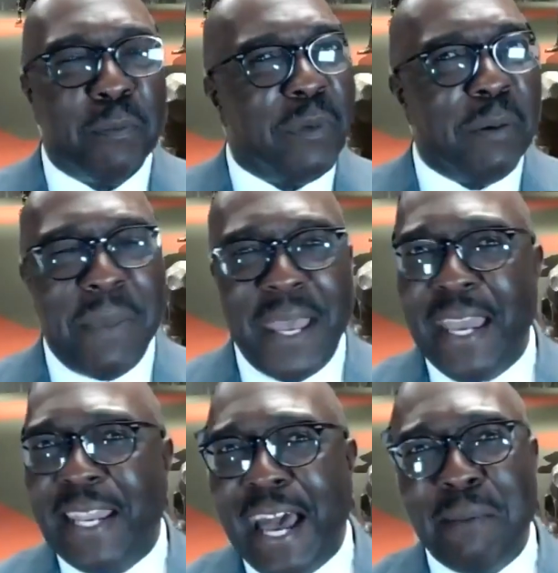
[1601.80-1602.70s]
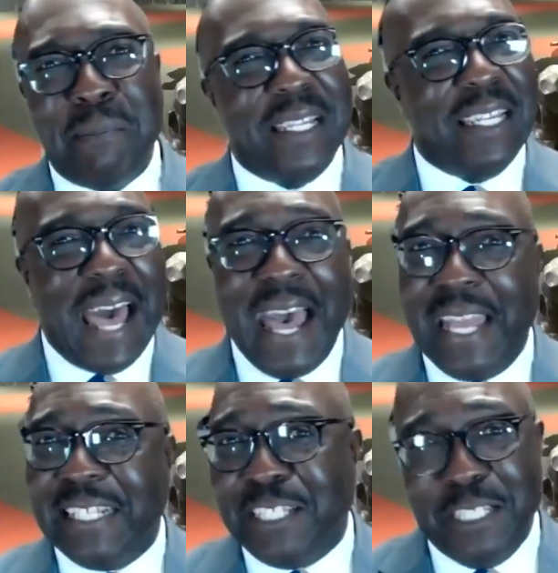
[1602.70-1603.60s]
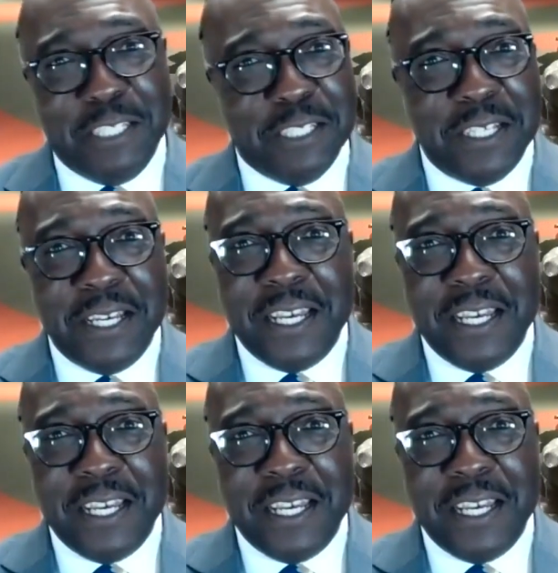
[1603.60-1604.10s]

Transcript: But man, I'd be lying to you